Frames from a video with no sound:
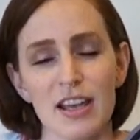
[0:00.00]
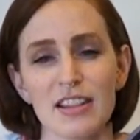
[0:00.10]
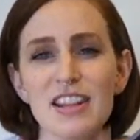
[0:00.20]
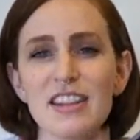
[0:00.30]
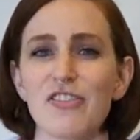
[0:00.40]

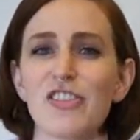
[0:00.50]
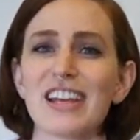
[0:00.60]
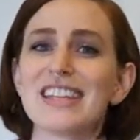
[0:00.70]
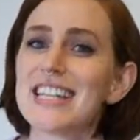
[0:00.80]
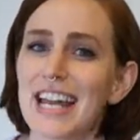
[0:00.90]
then they feel
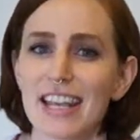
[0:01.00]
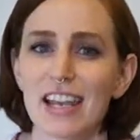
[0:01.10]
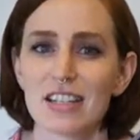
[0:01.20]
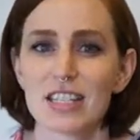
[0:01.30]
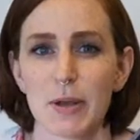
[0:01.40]
like
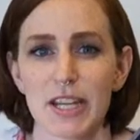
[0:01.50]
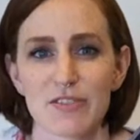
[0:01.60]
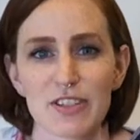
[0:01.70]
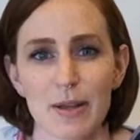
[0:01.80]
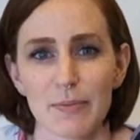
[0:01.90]
dedicated space
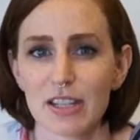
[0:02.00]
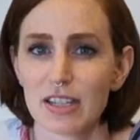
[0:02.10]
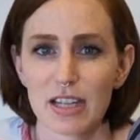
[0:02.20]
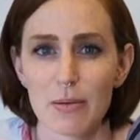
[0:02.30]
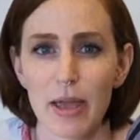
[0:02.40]
for something
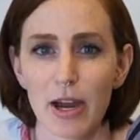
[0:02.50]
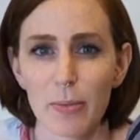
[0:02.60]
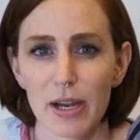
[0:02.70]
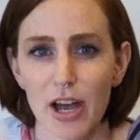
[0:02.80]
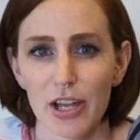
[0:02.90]
that they may or
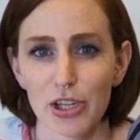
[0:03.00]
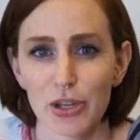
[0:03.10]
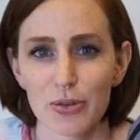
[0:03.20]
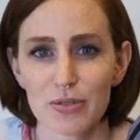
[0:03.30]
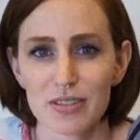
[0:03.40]
may not use.